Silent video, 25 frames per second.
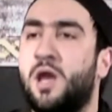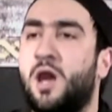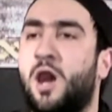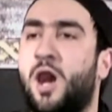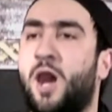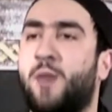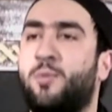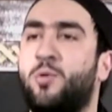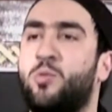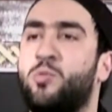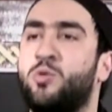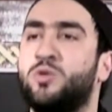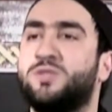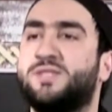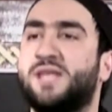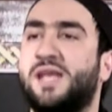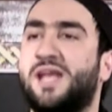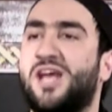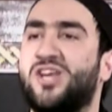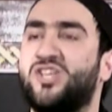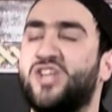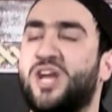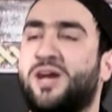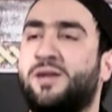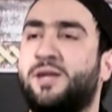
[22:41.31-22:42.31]
Abu Musa
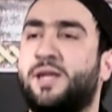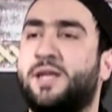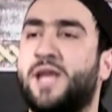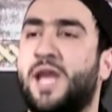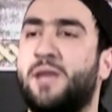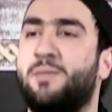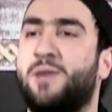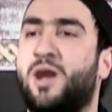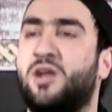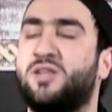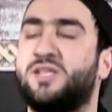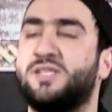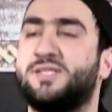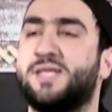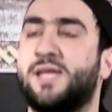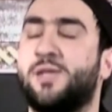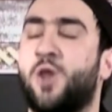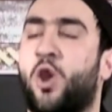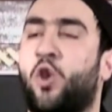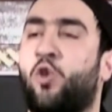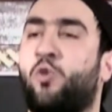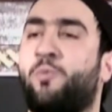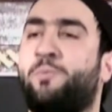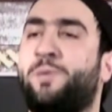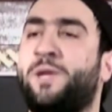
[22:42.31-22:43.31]
al-Ash'ari came out. He said,
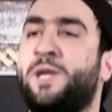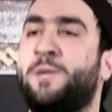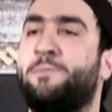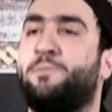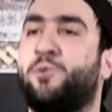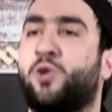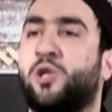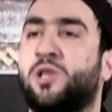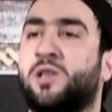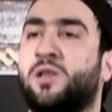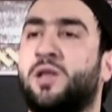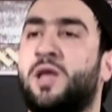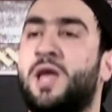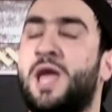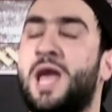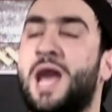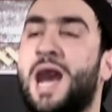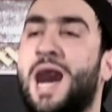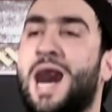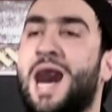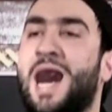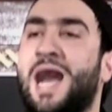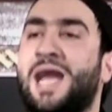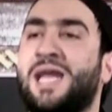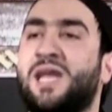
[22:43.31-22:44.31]
oh people,
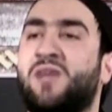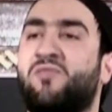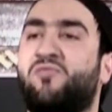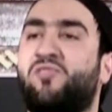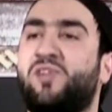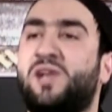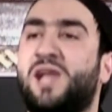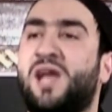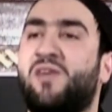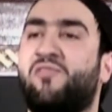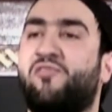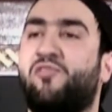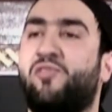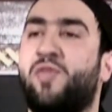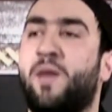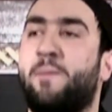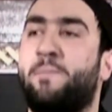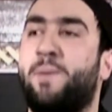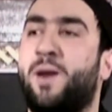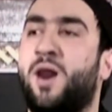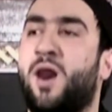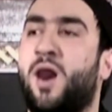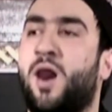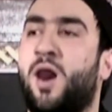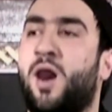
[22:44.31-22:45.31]
I have left the
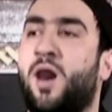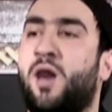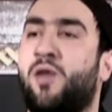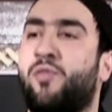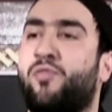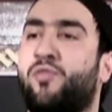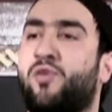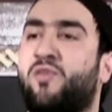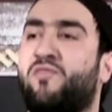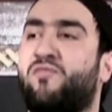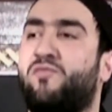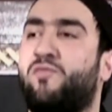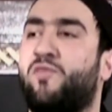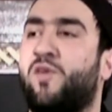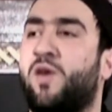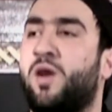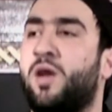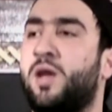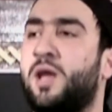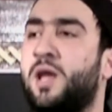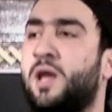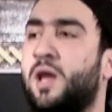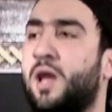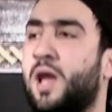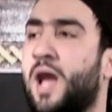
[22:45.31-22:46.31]
path of
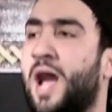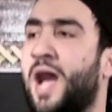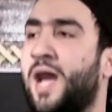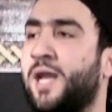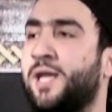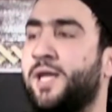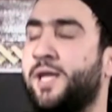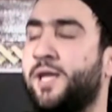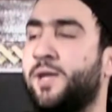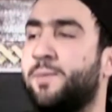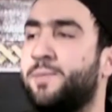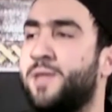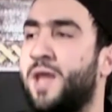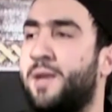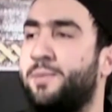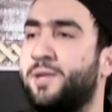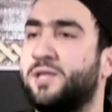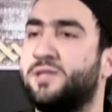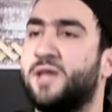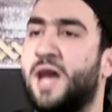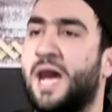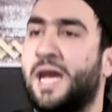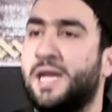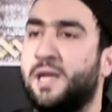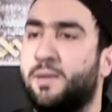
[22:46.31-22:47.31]
Ali ibn Abi
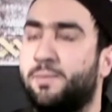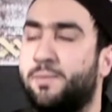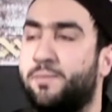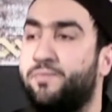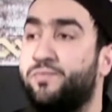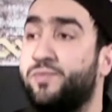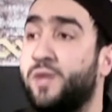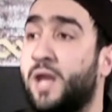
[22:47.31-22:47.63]
Talib.